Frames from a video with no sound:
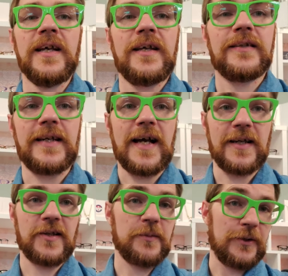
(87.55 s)
It's
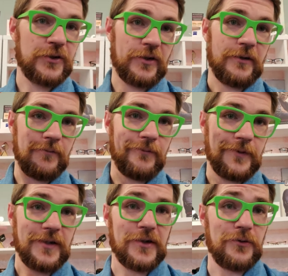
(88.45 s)
nice, especially
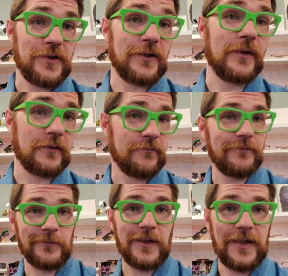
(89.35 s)
the two-tone,
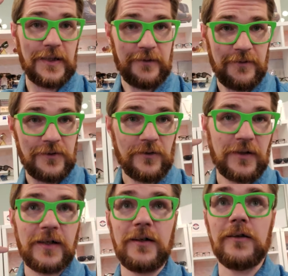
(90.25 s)
right? Dark
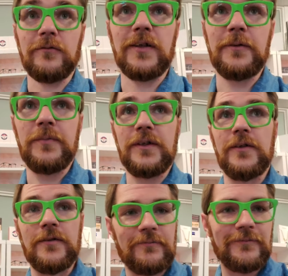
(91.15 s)
hair, red beard,
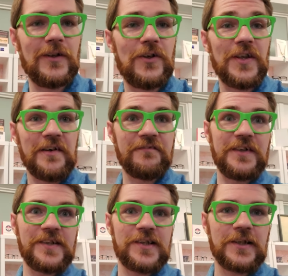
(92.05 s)
all that
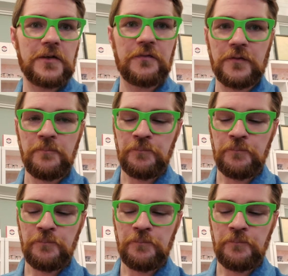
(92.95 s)
fun stuff.